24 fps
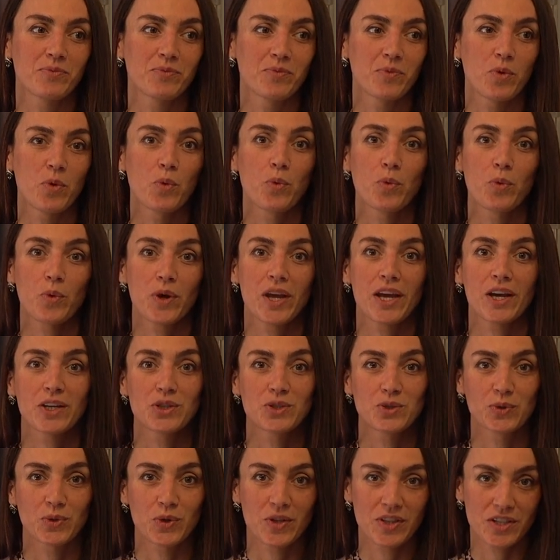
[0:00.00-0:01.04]
we are
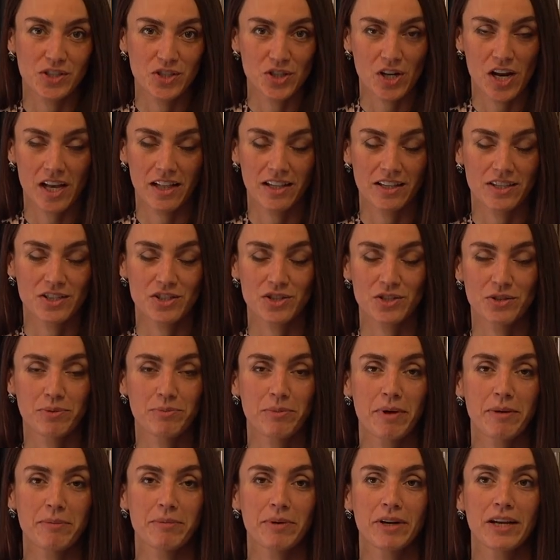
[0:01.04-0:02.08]
doing the challenge.
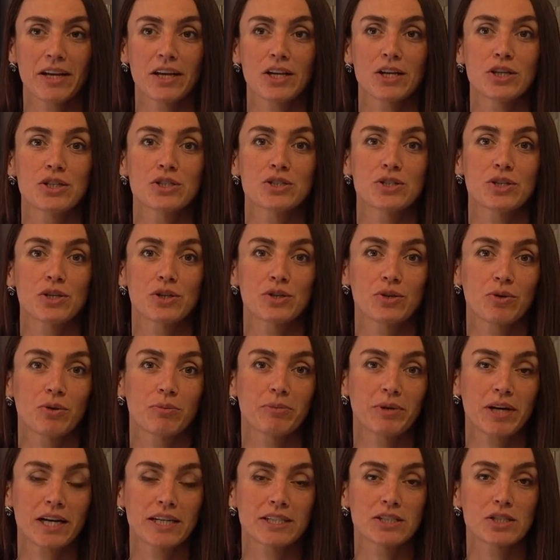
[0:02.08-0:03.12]
Remember, it's your
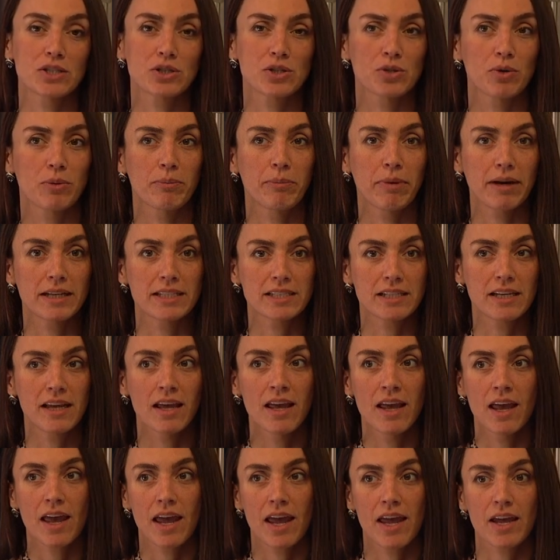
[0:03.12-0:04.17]
practice, your body,
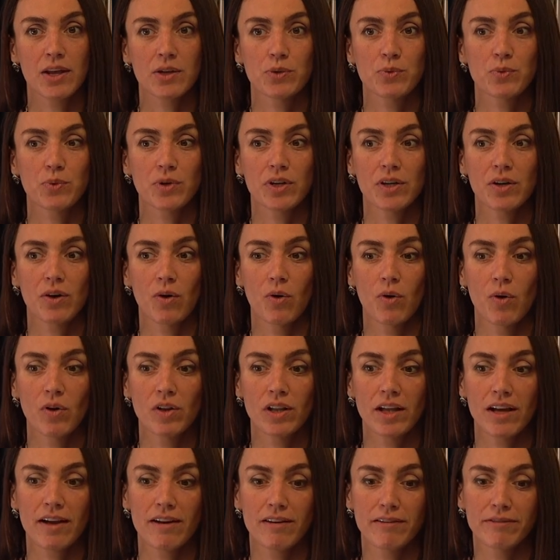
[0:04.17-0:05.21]
and we all
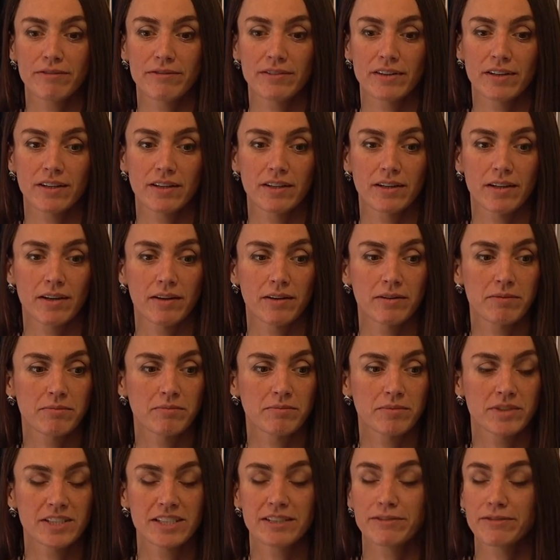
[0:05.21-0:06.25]
have
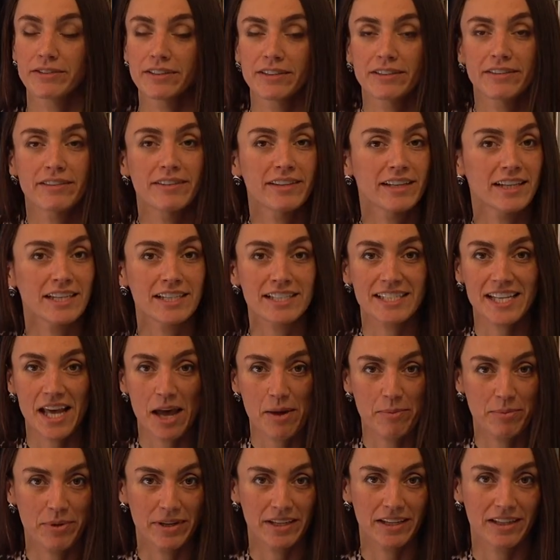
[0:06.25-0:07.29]
different things
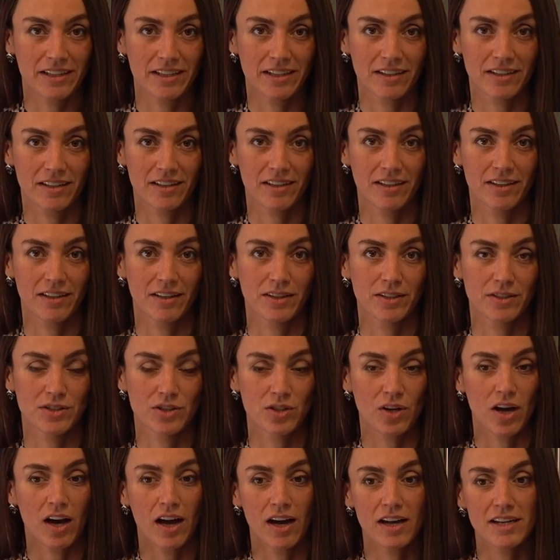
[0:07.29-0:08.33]
happening to
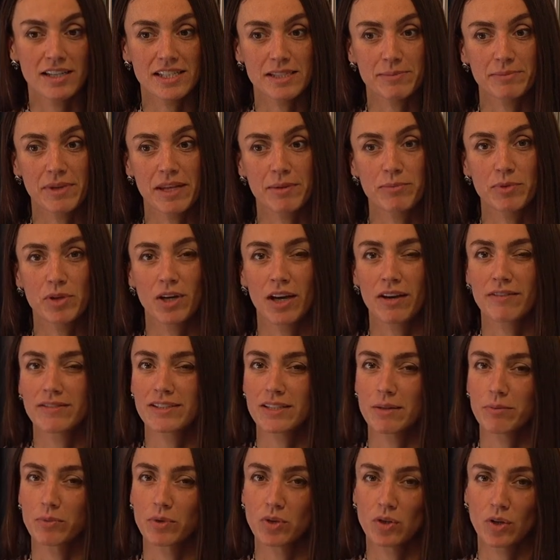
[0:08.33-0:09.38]
us. Maybe you have
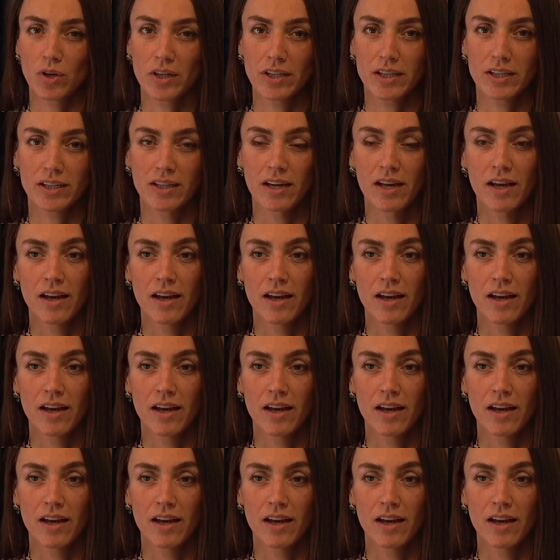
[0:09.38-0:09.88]
some chronic